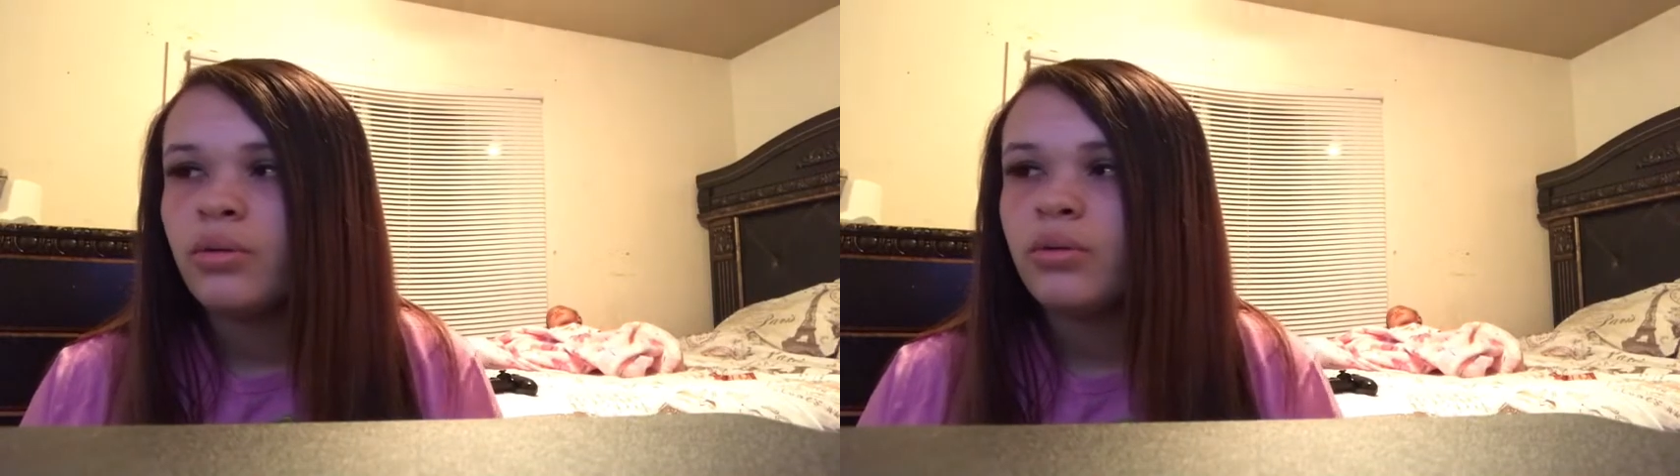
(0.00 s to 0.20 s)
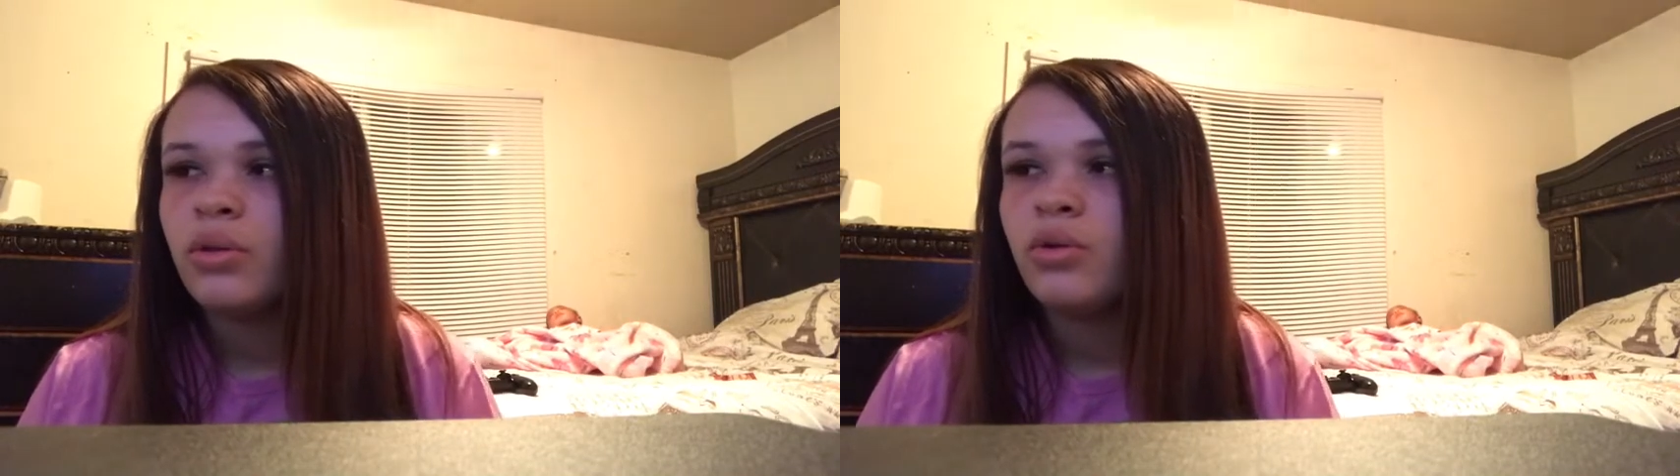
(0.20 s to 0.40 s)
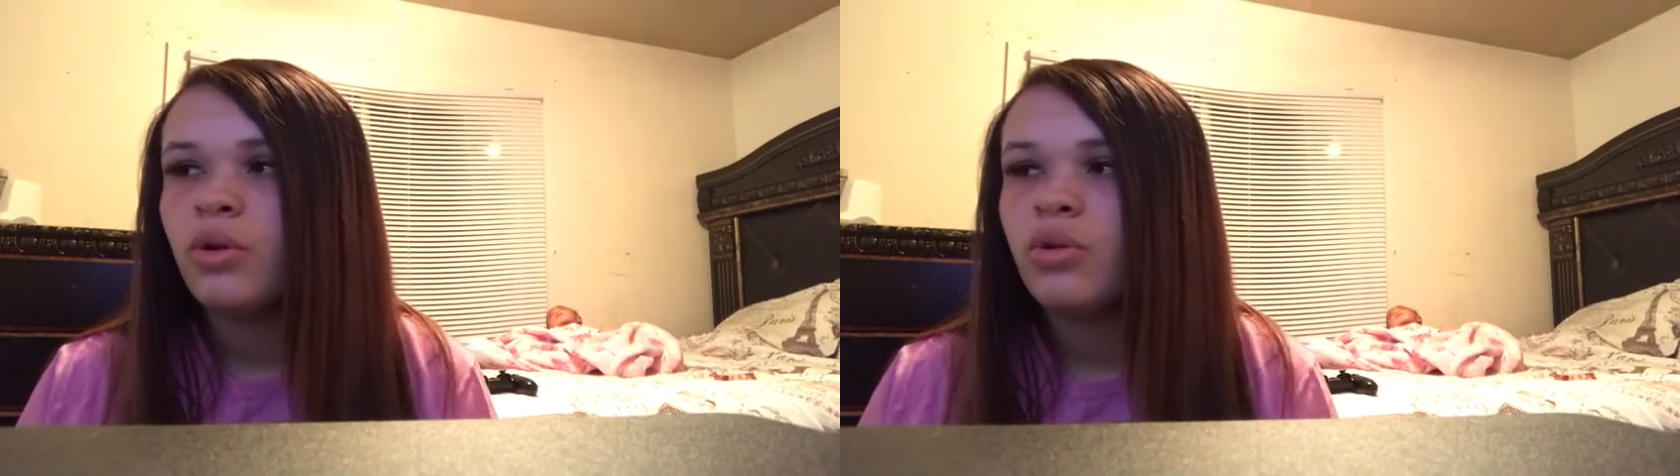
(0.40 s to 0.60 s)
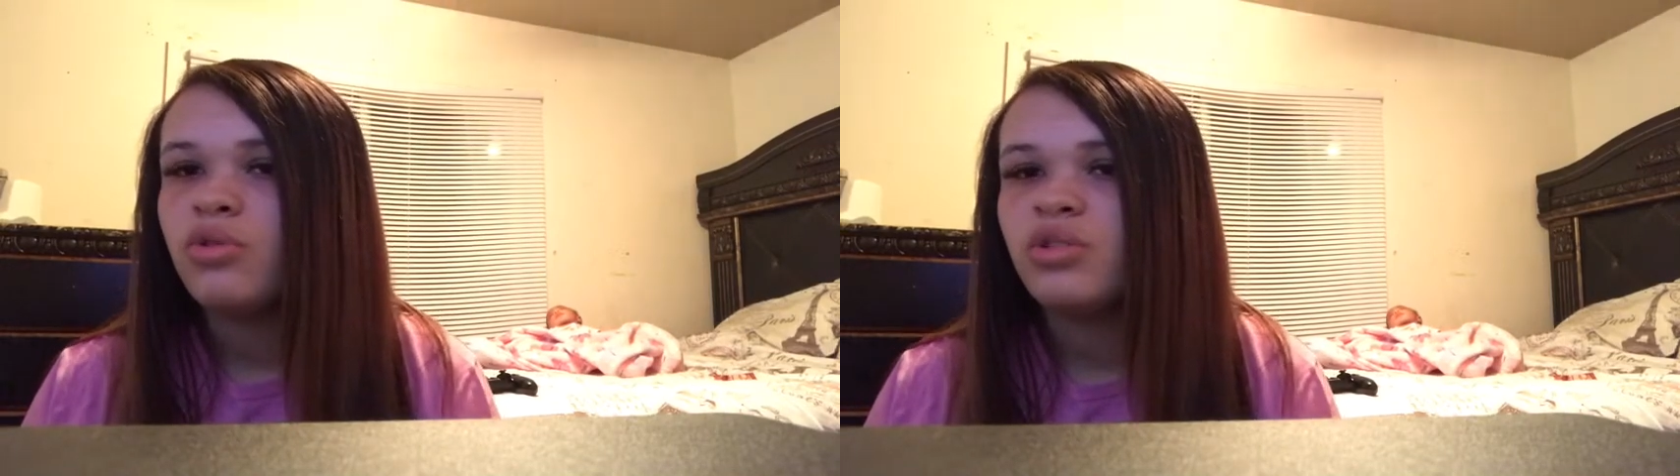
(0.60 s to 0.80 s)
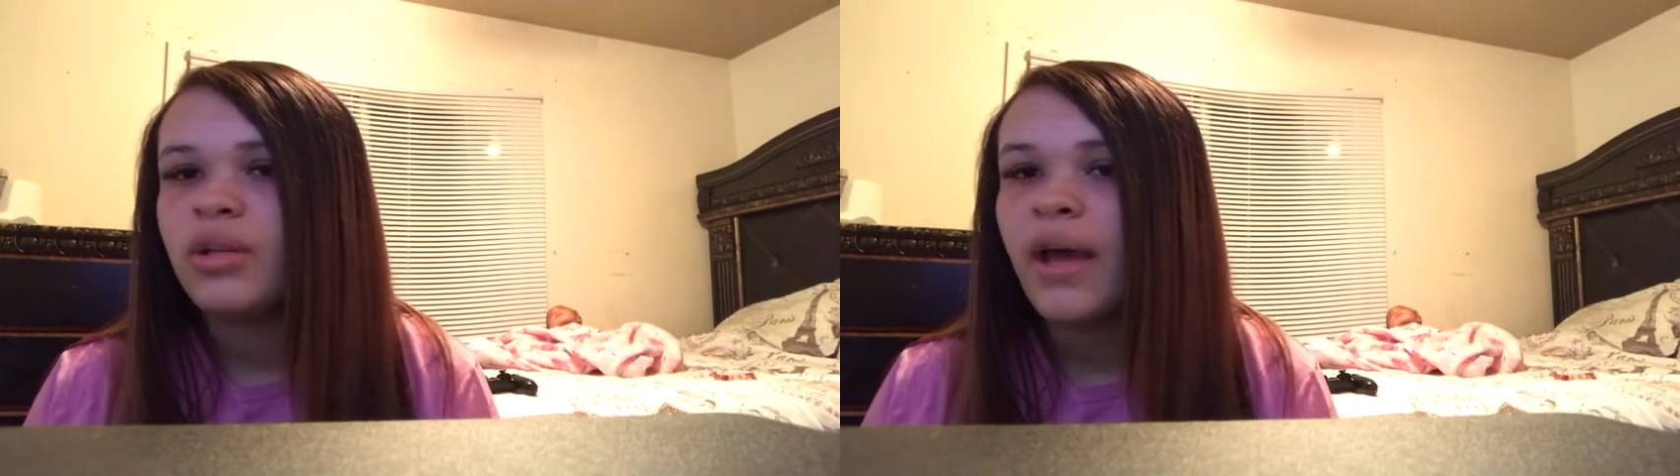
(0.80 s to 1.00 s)
you know, you
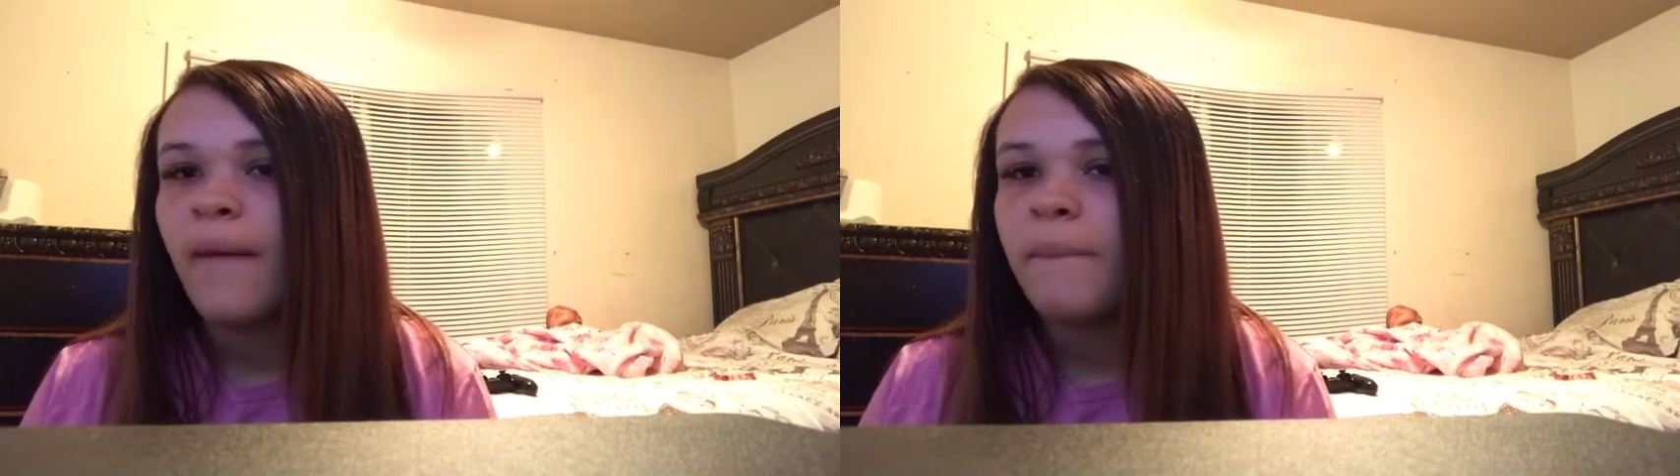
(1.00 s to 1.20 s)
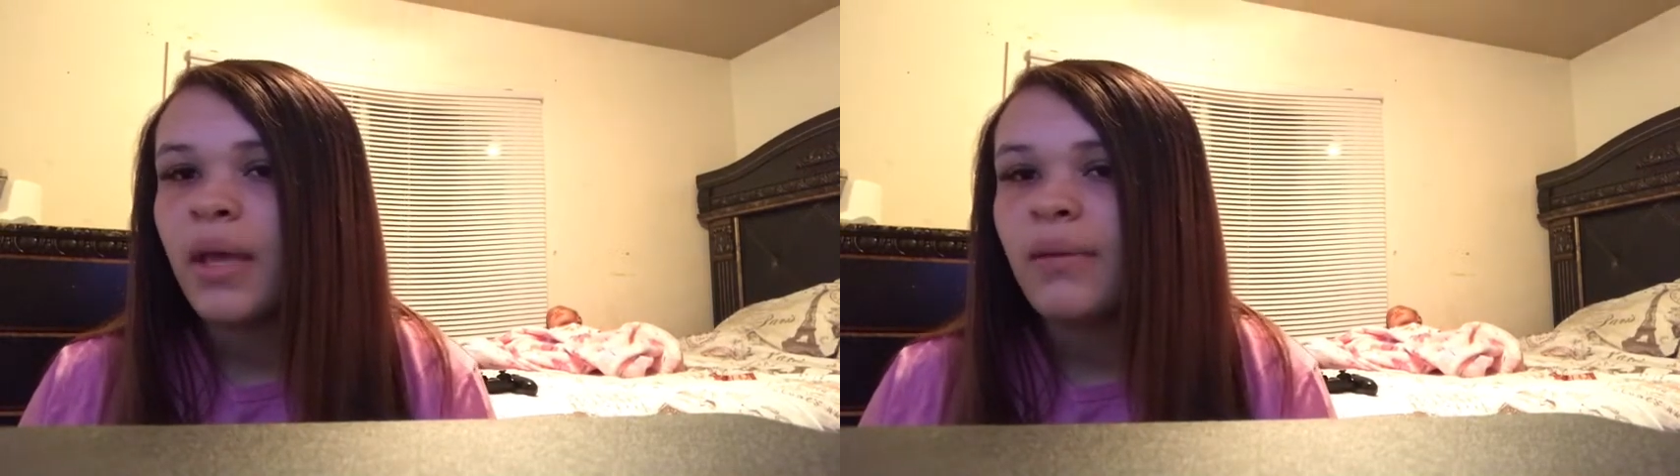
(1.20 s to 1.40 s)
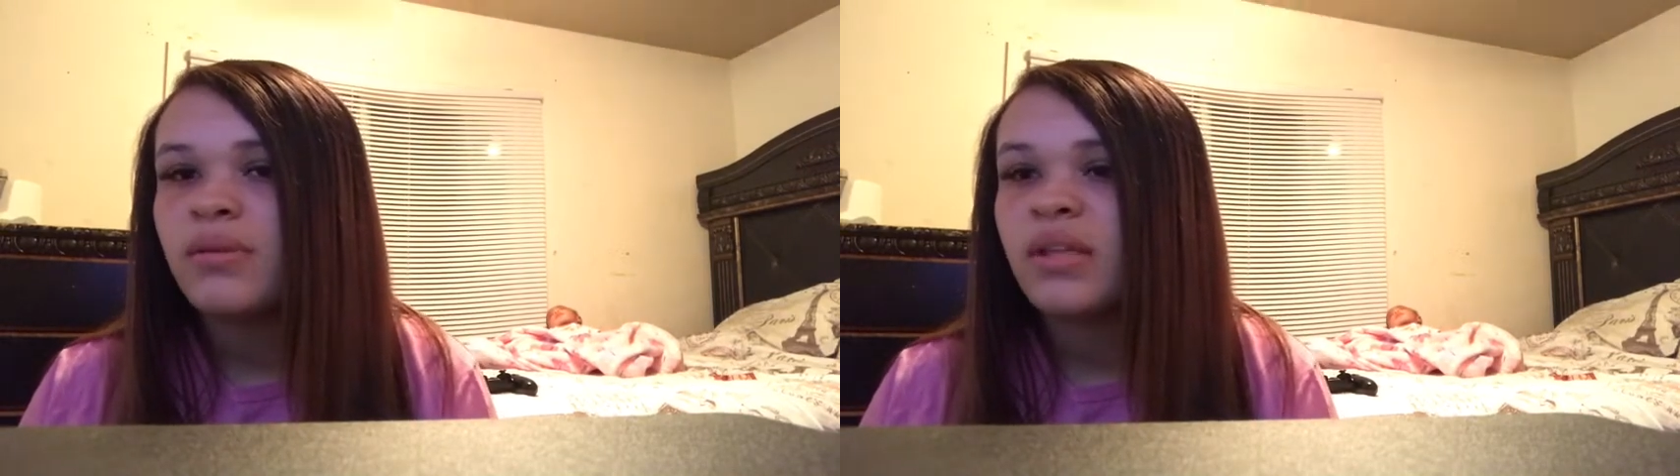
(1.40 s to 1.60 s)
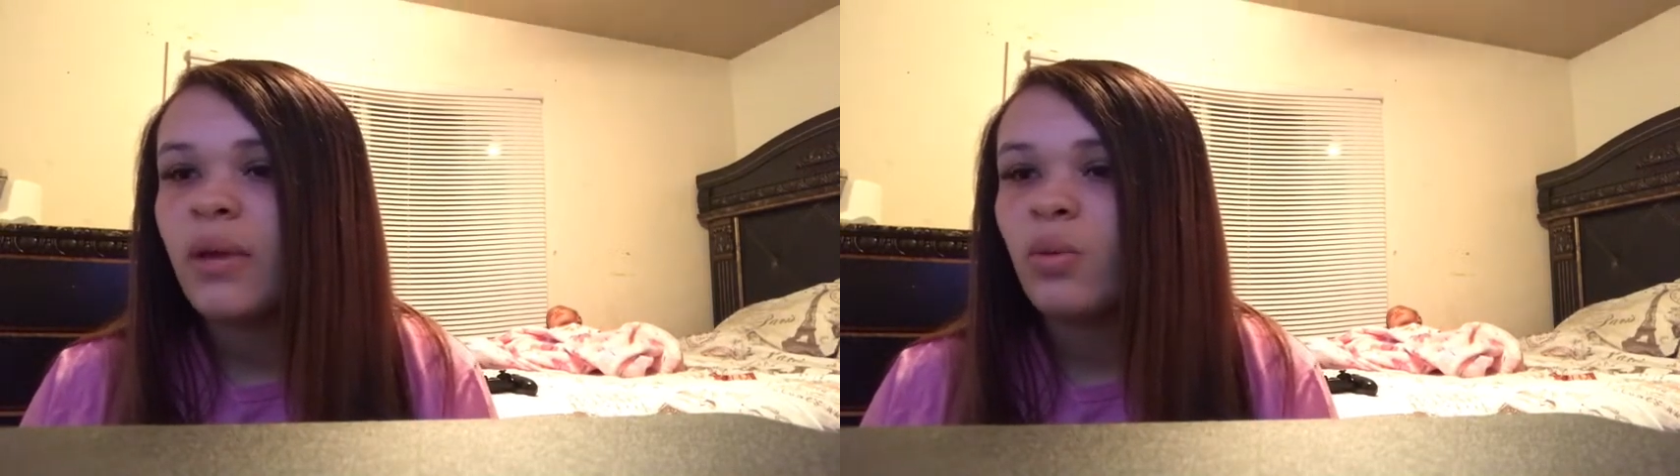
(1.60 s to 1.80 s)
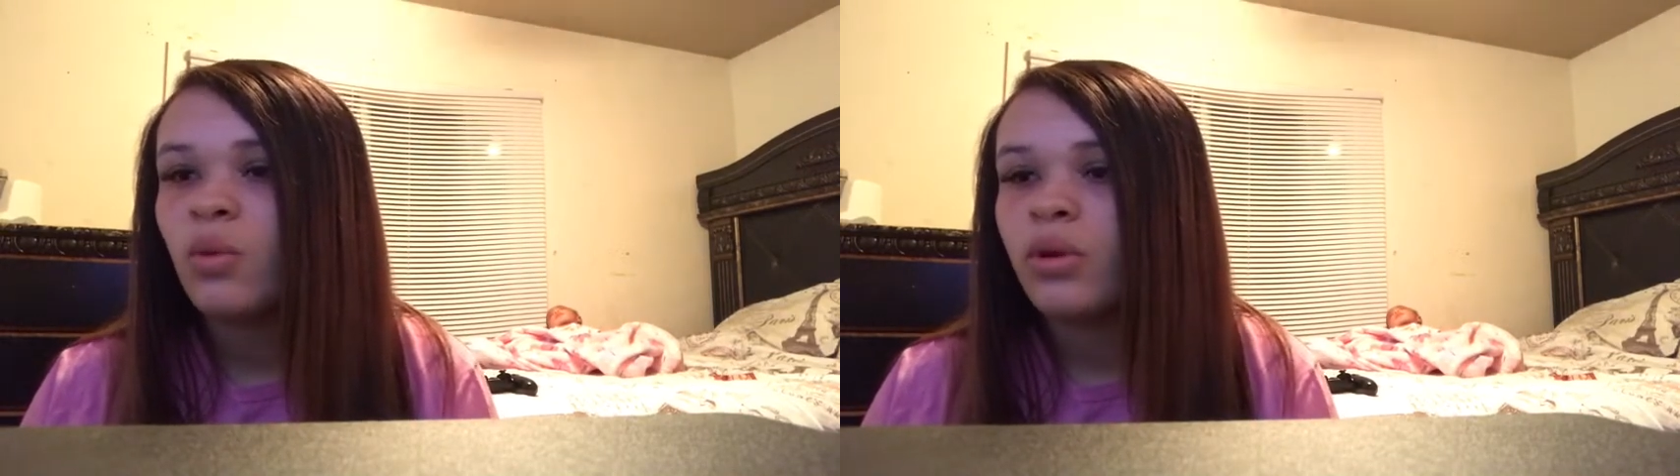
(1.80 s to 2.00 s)
shouldn't have babies. They
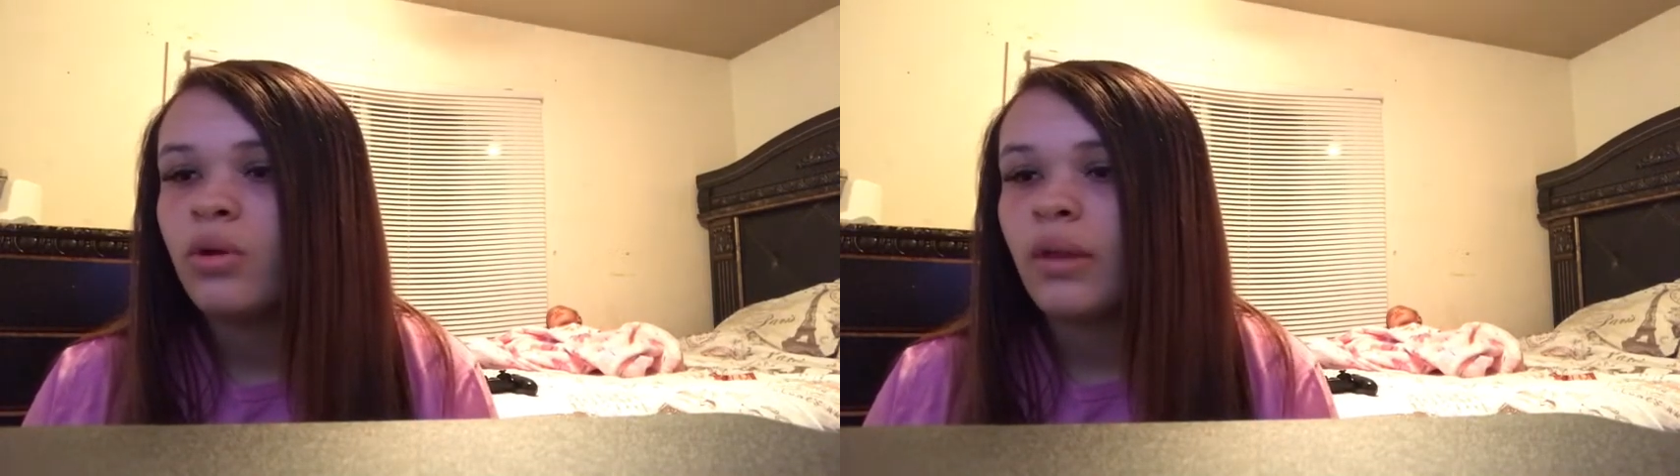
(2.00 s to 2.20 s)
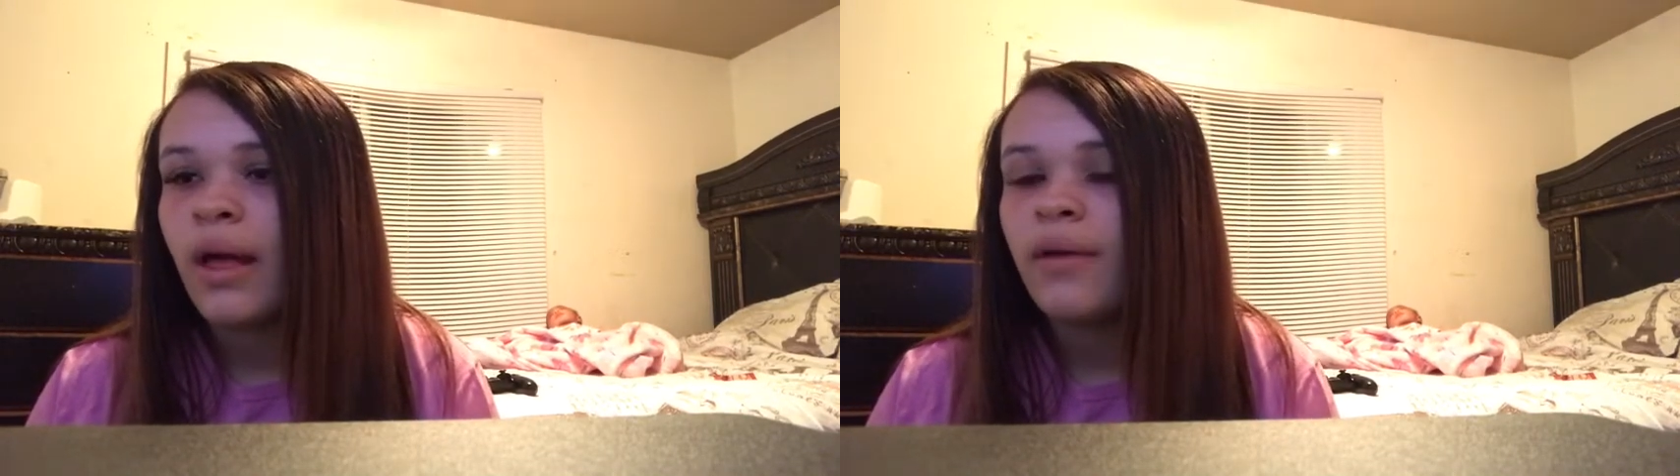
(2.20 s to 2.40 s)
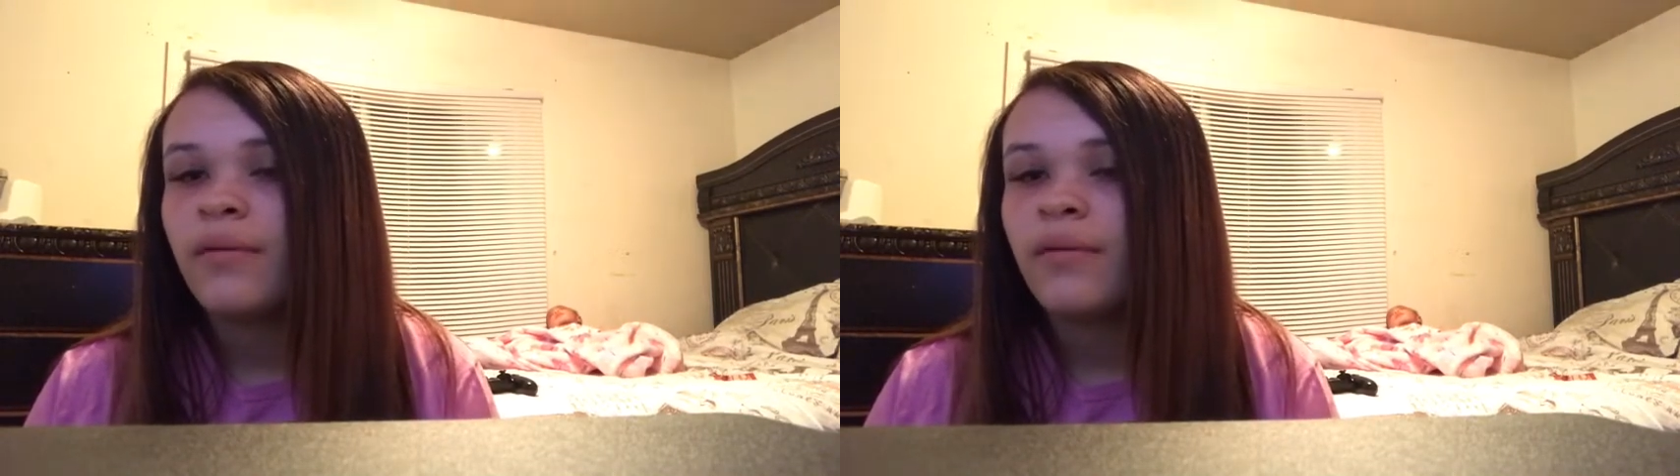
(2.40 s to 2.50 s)
ruin your life.